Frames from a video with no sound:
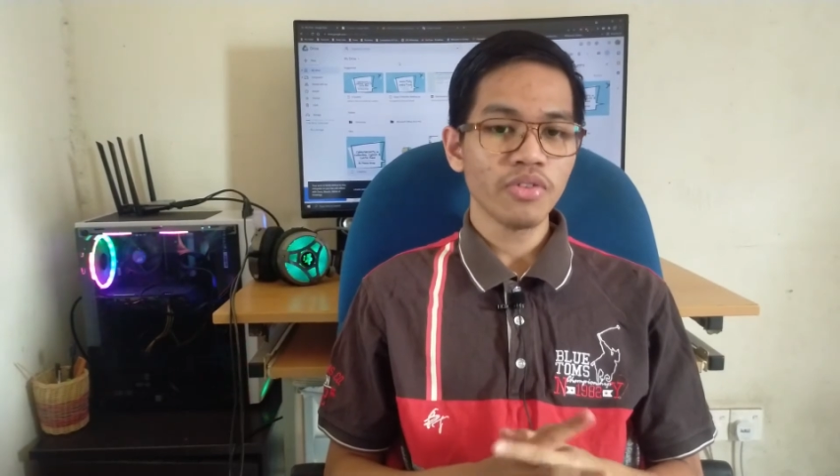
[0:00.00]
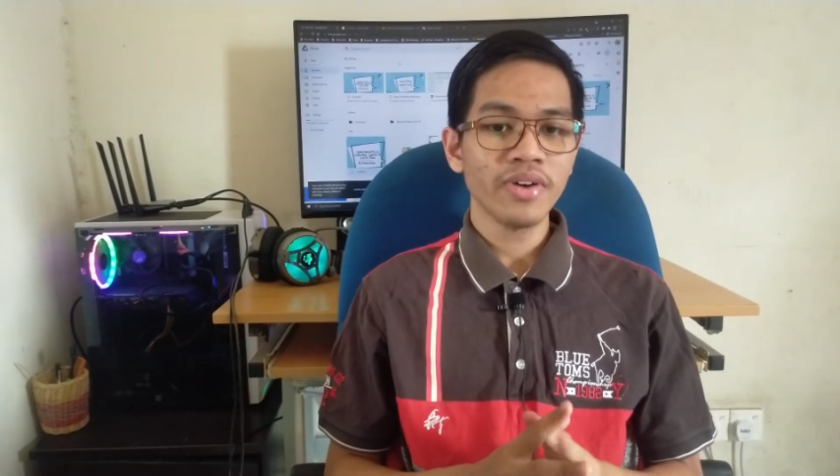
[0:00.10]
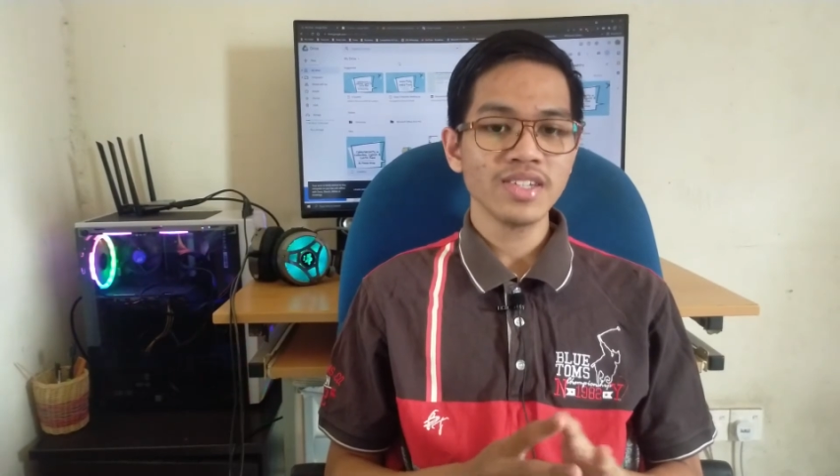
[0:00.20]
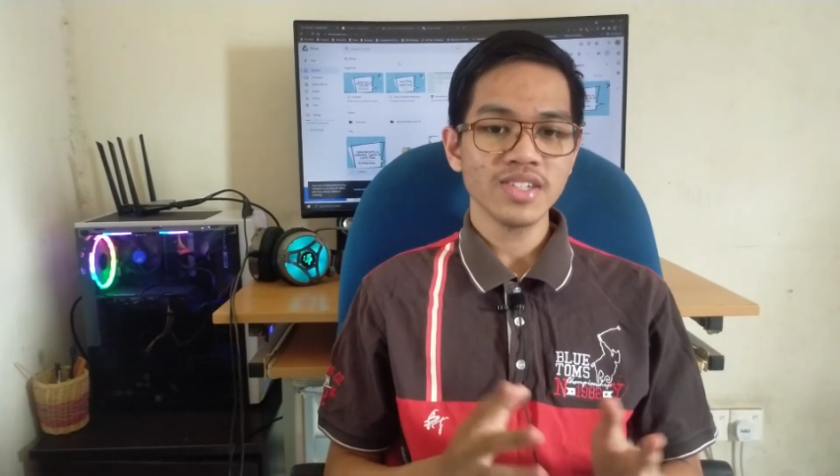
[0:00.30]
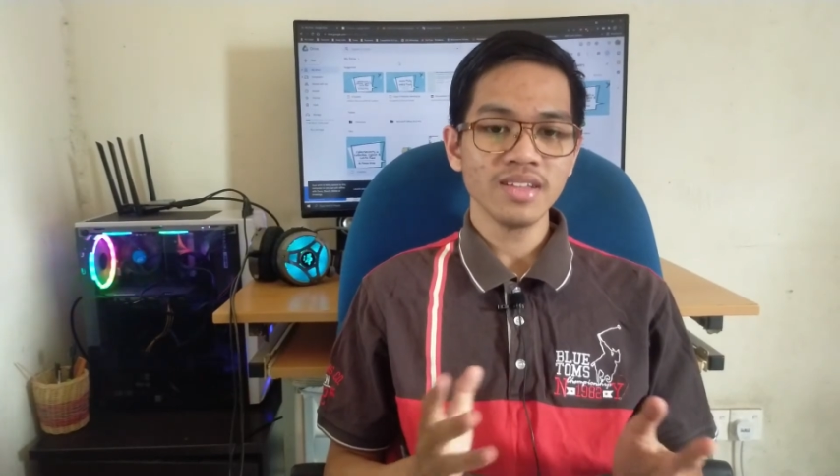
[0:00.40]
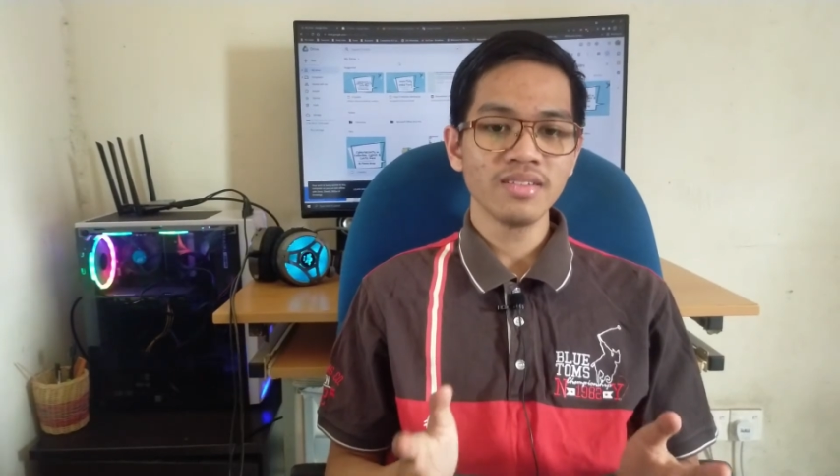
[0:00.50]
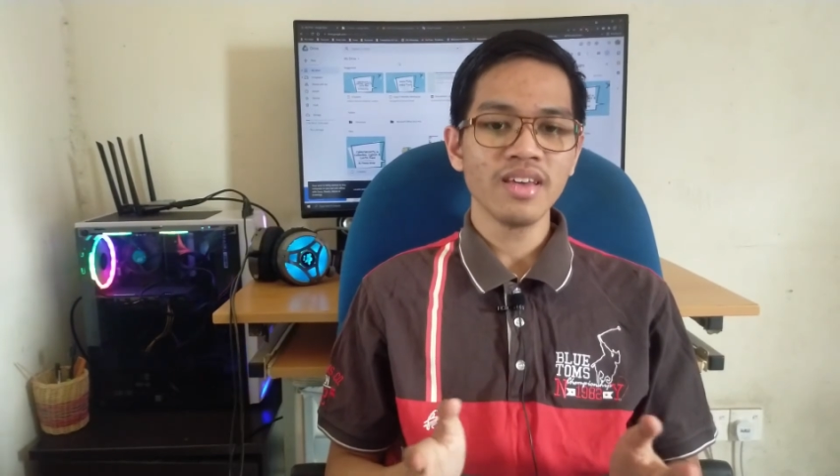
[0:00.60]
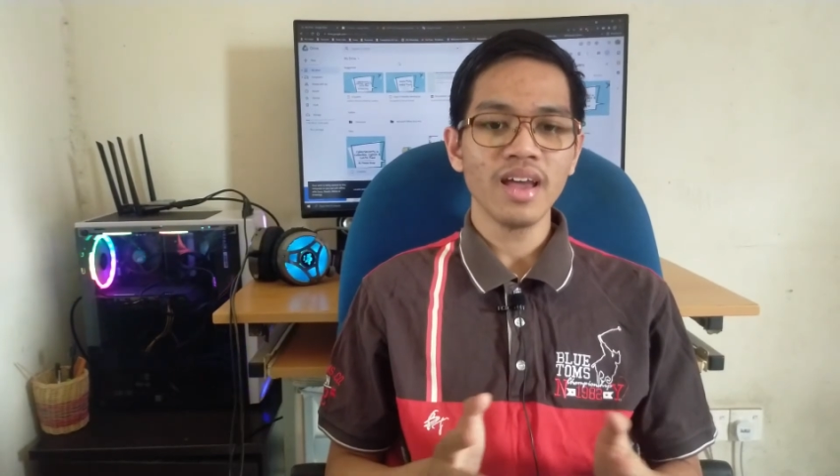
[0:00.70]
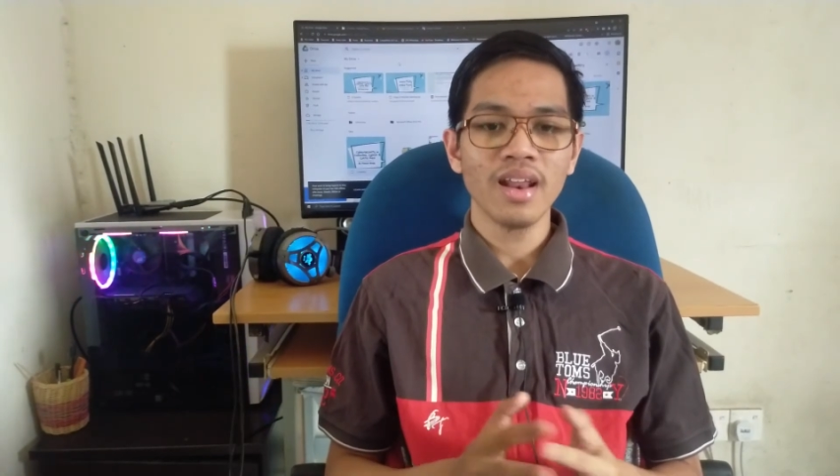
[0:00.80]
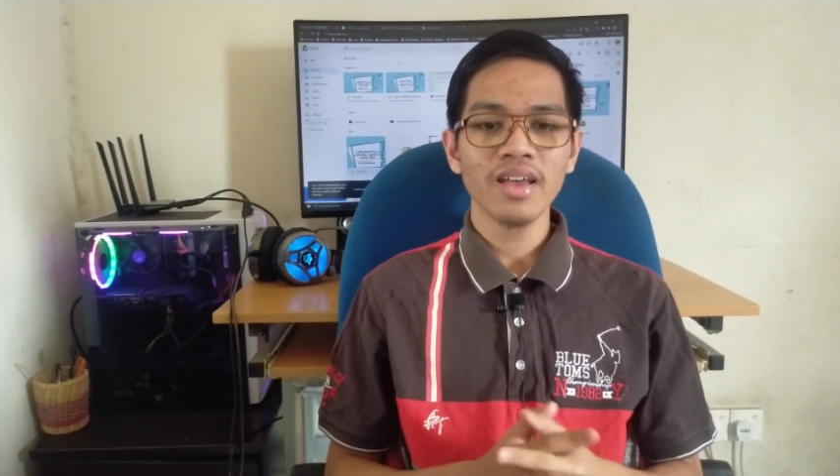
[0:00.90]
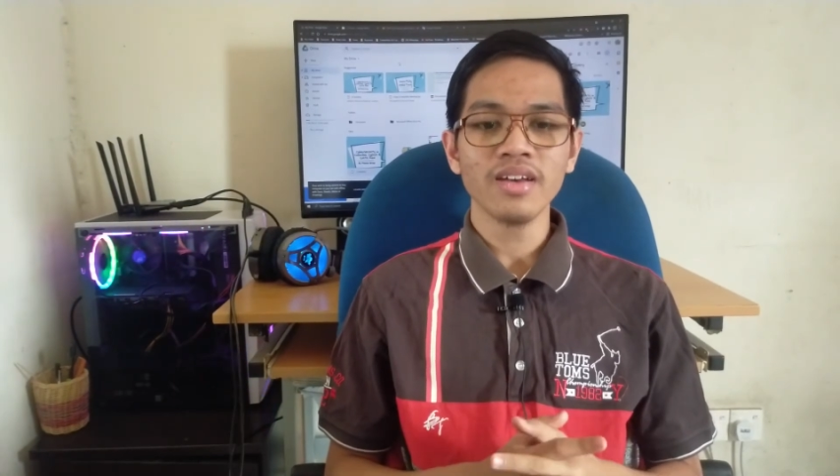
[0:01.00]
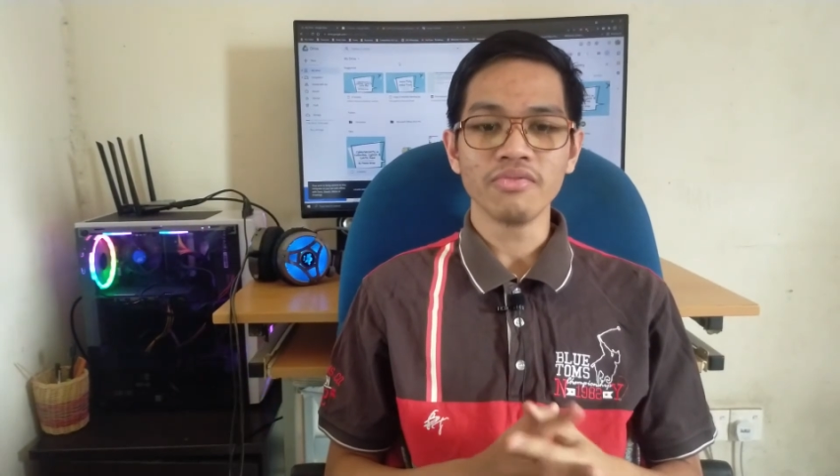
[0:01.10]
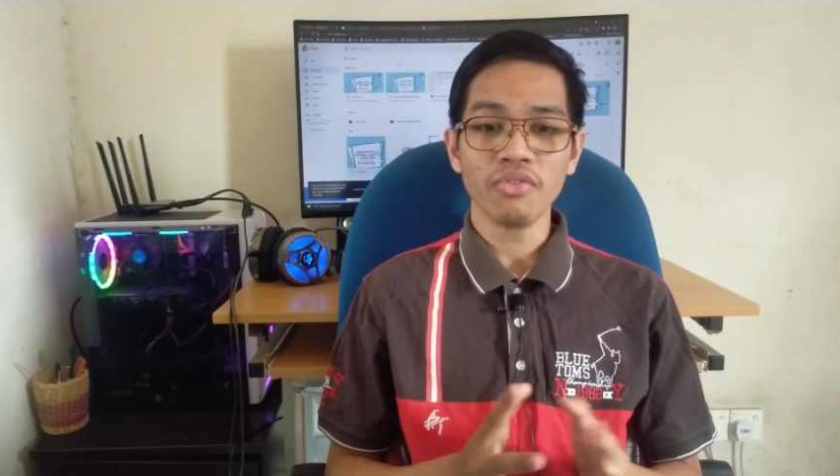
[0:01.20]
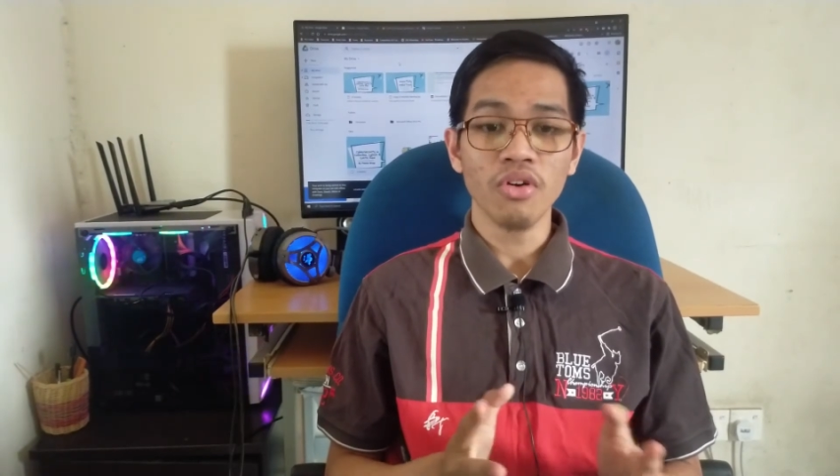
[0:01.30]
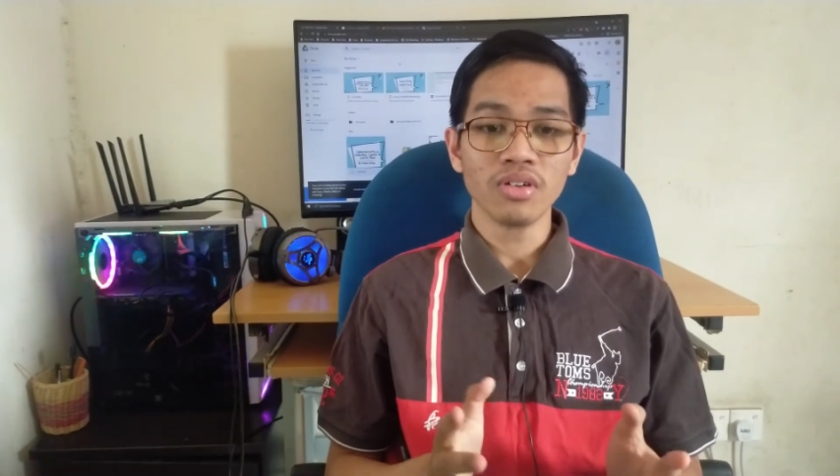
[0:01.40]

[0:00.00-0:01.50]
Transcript: provides inter alia for